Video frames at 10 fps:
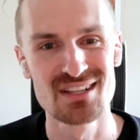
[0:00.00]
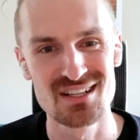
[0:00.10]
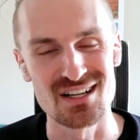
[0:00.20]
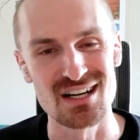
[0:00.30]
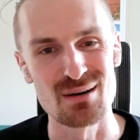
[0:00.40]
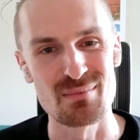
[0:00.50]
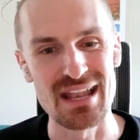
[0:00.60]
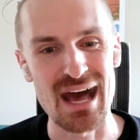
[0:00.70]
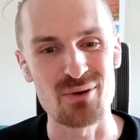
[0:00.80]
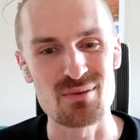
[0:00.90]
um, and
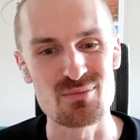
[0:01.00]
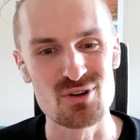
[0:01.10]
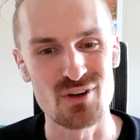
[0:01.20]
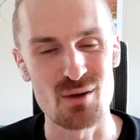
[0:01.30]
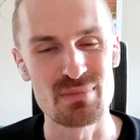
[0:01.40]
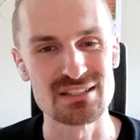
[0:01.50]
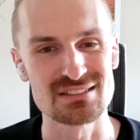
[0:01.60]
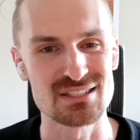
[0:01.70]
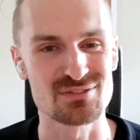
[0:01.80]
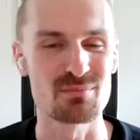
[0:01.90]
how do we move our business
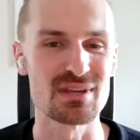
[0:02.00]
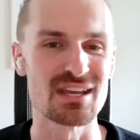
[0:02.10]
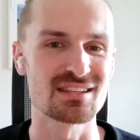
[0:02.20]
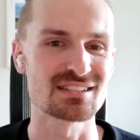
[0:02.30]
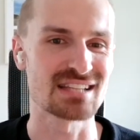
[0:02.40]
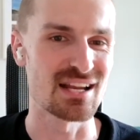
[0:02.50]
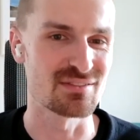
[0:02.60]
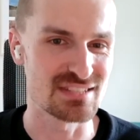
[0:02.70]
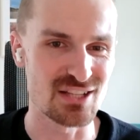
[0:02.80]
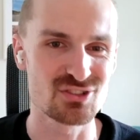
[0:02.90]
from being this kind of
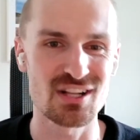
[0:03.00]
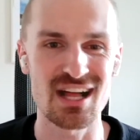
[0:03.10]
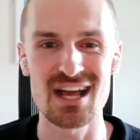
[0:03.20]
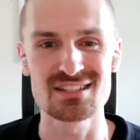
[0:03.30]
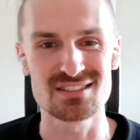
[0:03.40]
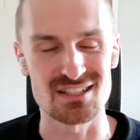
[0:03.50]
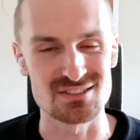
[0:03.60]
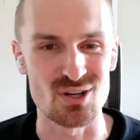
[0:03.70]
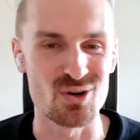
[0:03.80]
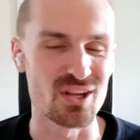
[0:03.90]
centralized,
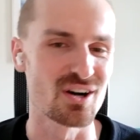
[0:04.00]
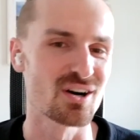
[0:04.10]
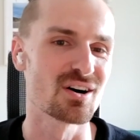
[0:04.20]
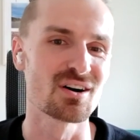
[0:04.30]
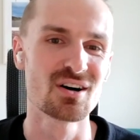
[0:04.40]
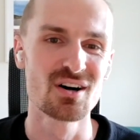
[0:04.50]
custodial,